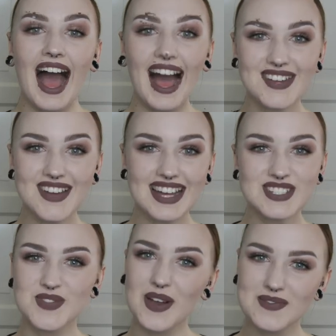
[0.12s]
Hi you
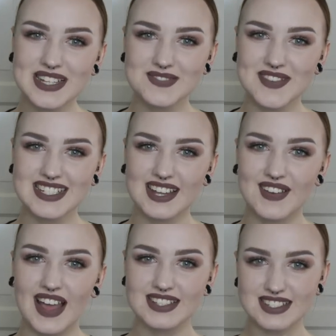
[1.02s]
guys, welcome back to my
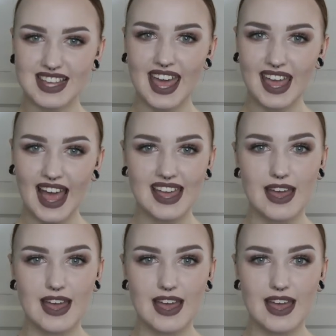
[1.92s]
channel, and today I